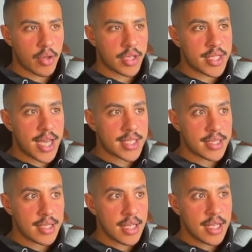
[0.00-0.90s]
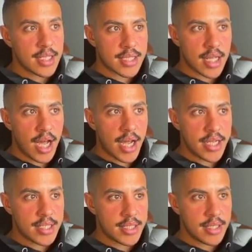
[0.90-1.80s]
The text
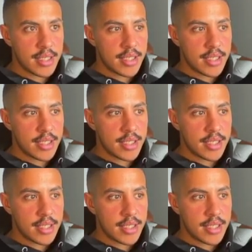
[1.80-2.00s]
size